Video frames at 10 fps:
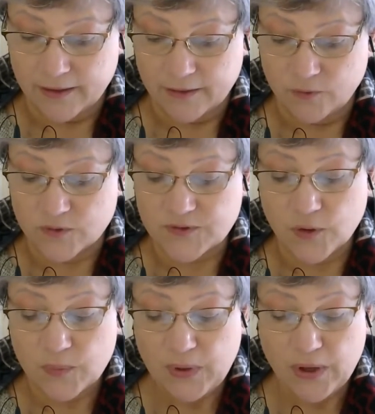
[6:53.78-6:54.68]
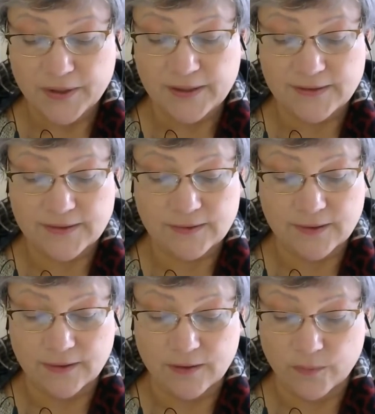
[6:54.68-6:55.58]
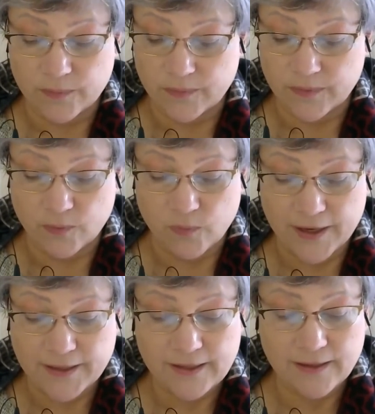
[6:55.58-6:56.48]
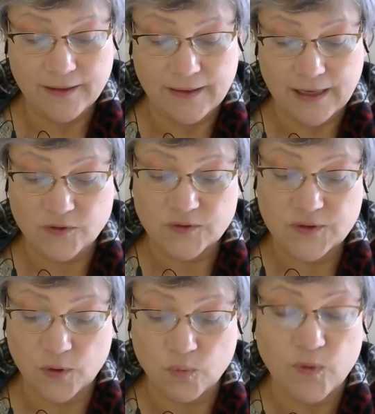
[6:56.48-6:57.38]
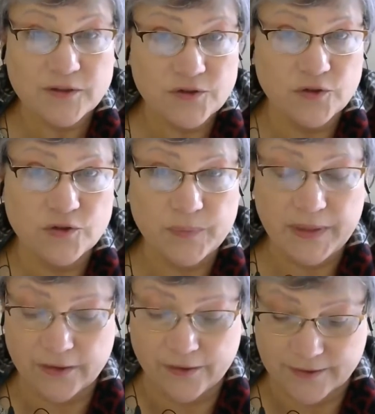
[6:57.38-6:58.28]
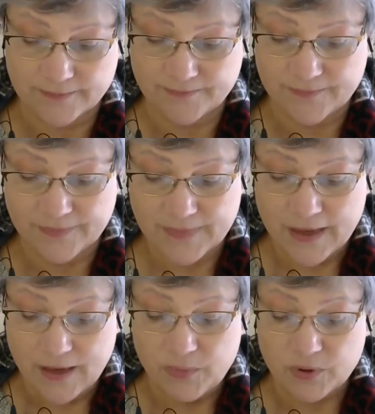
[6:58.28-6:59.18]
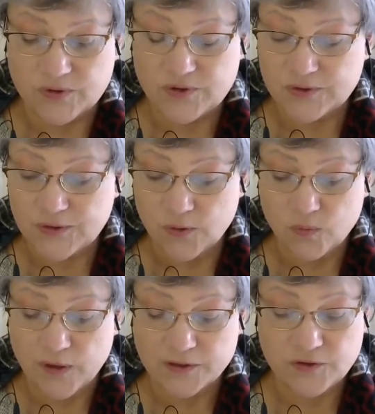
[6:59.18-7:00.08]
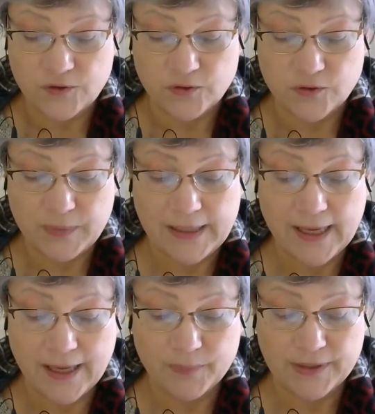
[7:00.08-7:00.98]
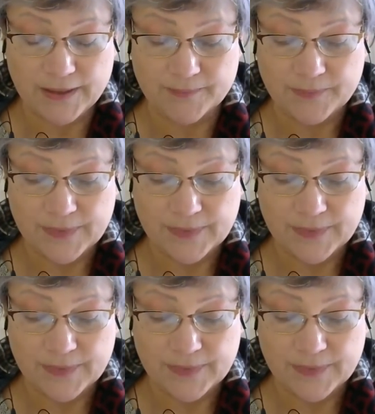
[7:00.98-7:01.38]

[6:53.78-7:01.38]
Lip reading: Your soul path is the one that your soul wants you to be on, because your soul wants you to be happy.